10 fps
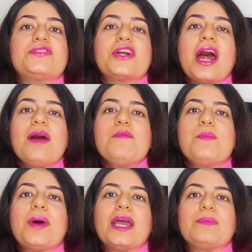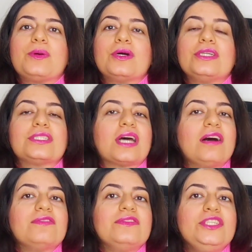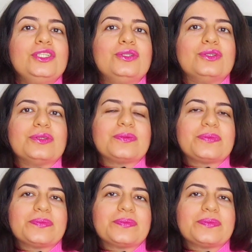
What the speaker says: From my point of view,